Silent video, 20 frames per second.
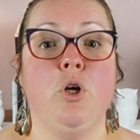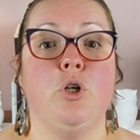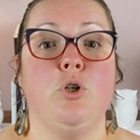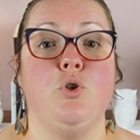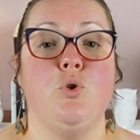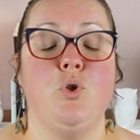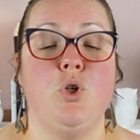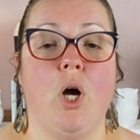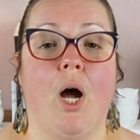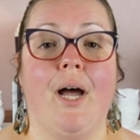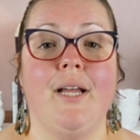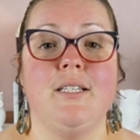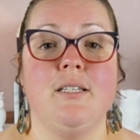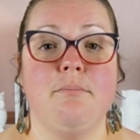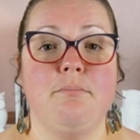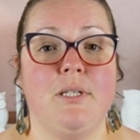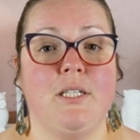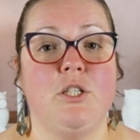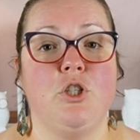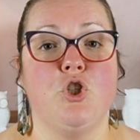Do not
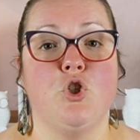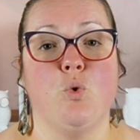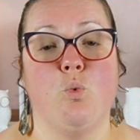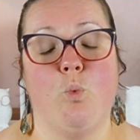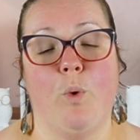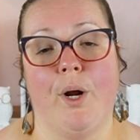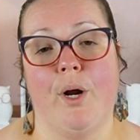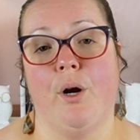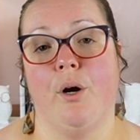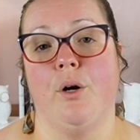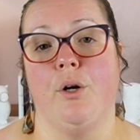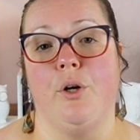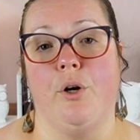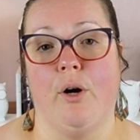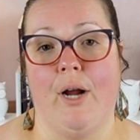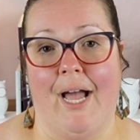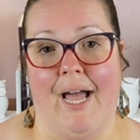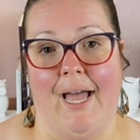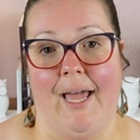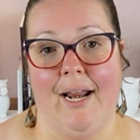diminish where
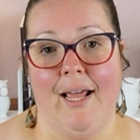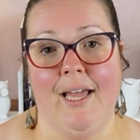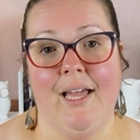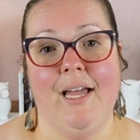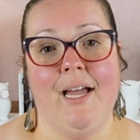you're at.